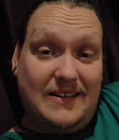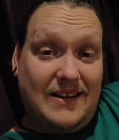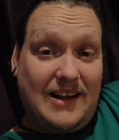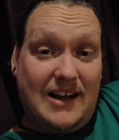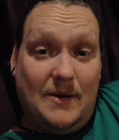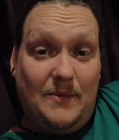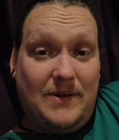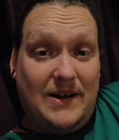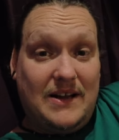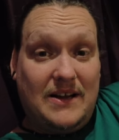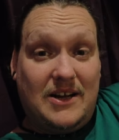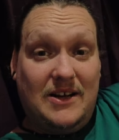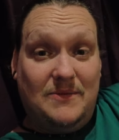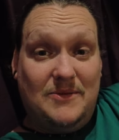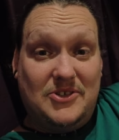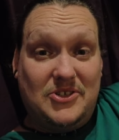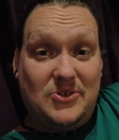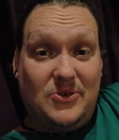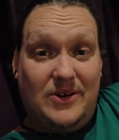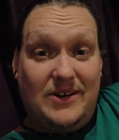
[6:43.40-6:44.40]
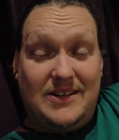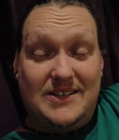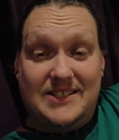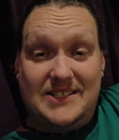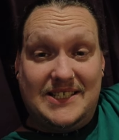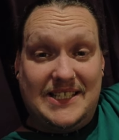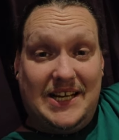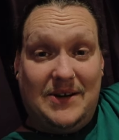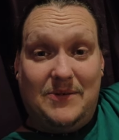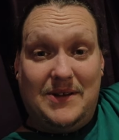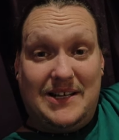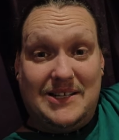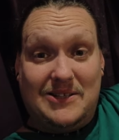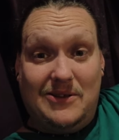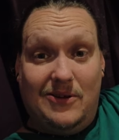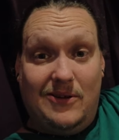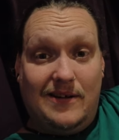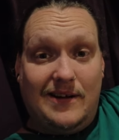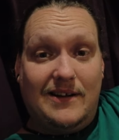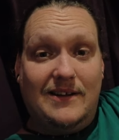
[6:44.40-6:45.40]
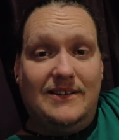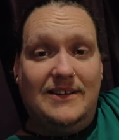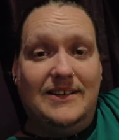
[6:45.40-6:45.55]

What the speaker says: come and join us and see what that's like.